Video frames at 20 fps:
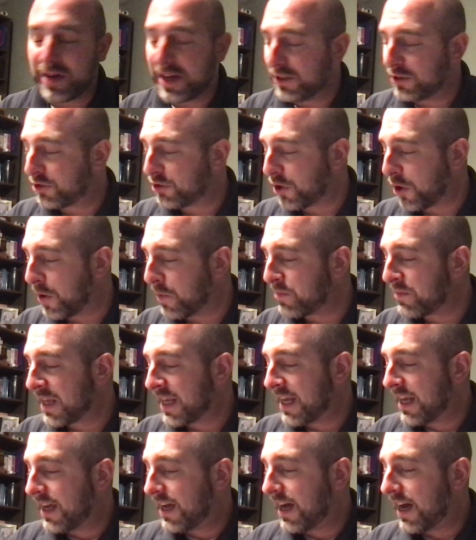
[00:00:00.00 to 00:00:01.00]
And so
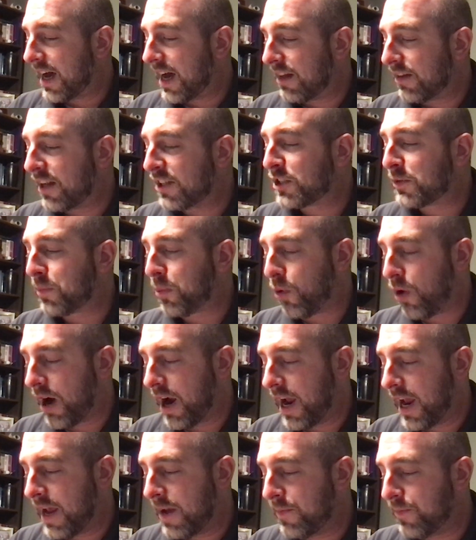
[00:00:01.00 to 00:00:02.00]
uh, let's
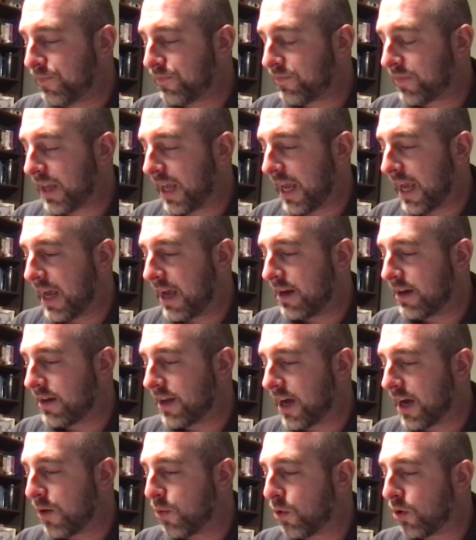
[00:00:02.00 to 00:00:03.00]
pray and
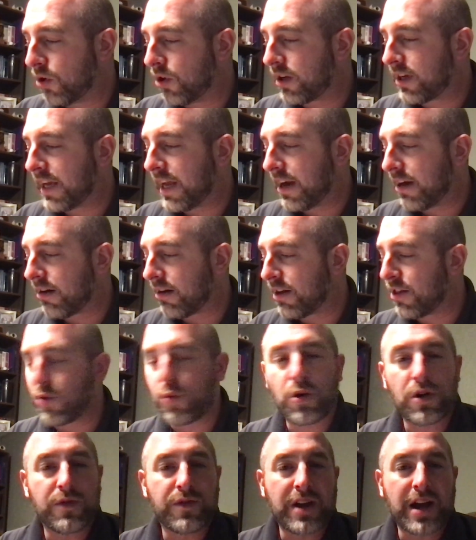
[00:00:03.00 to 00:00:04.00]
uh, we'll look here in the
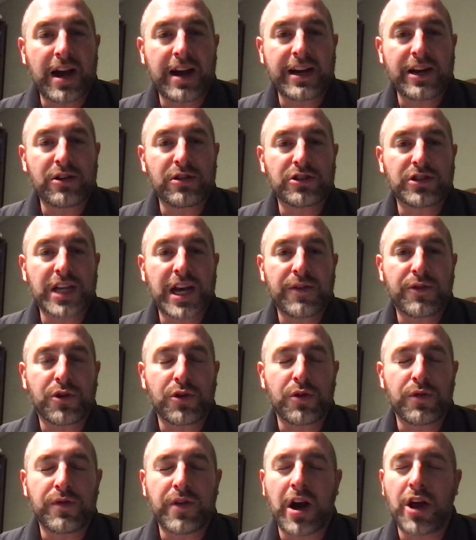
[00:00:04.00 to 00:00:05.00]
Word of God here this
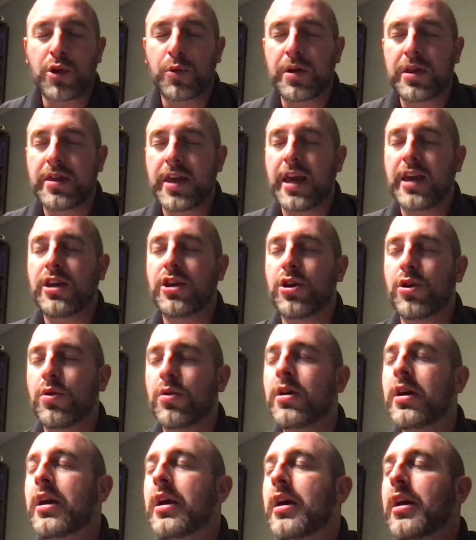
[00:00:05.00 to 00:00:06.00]
afternoon. Father, we thank you
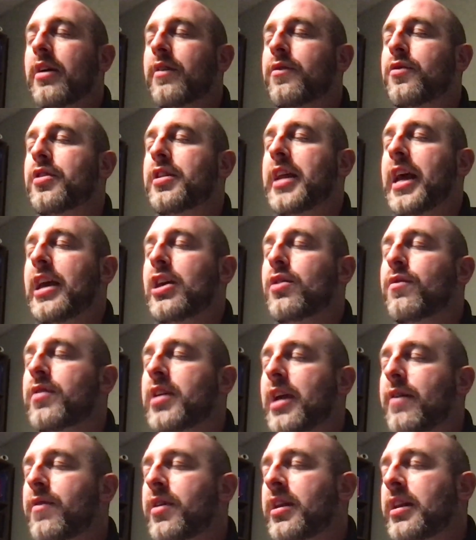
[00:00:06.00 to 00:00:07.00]
for the day you've
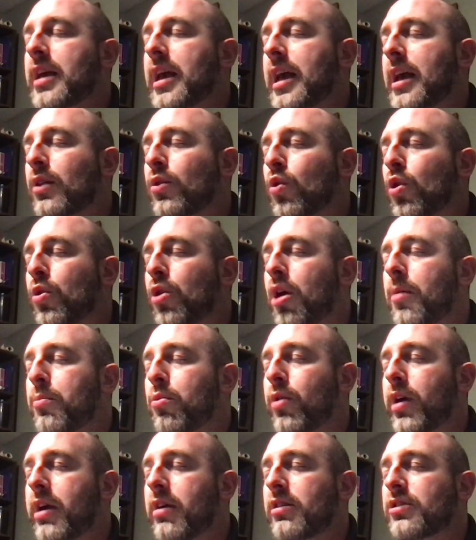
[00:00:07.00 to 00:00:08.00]
given. And Lord, our
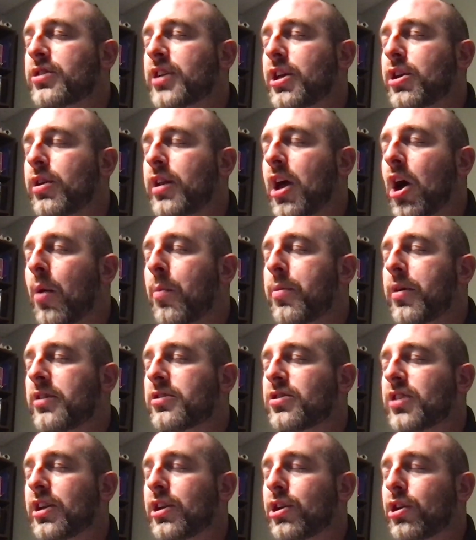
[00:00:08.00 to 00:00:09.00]
prayer is that you'd help
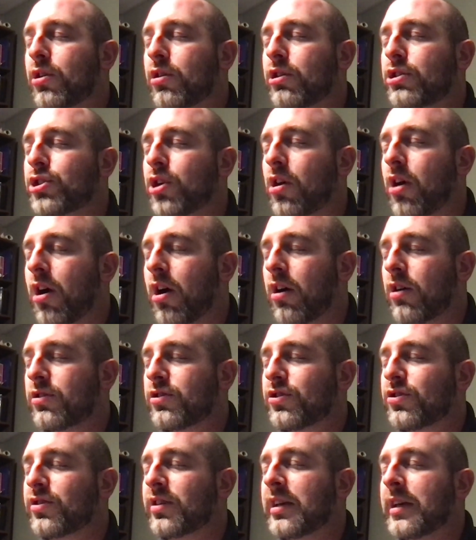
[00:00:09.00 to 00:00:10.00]
us, encourage our
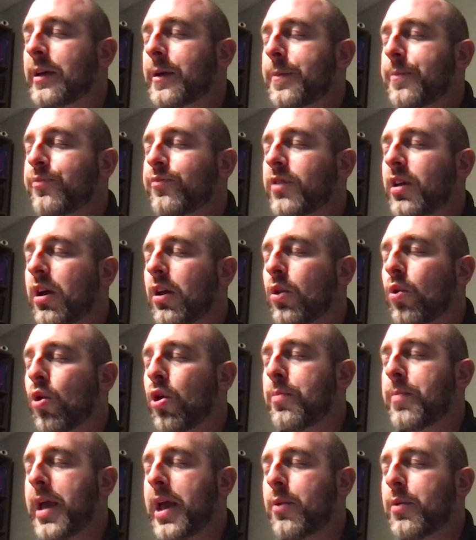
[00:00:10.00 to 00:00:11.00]
hearts. Oh,
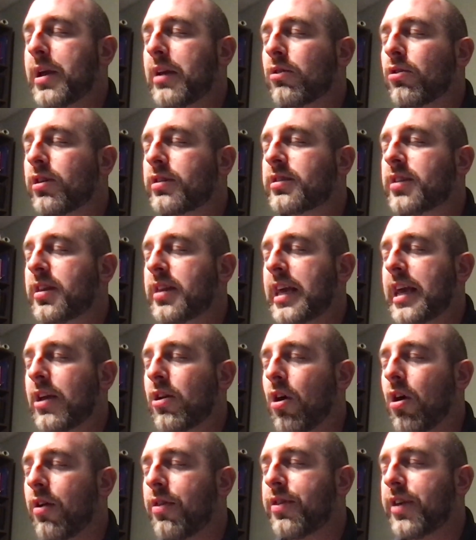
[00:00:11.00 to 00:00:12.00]
Lord, may we look to thee in
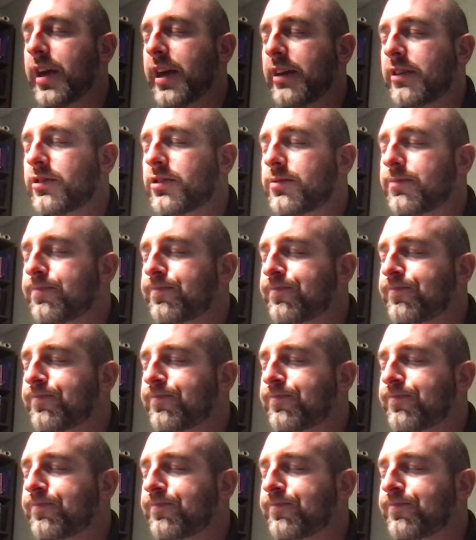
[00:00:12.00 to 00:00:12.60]
all things.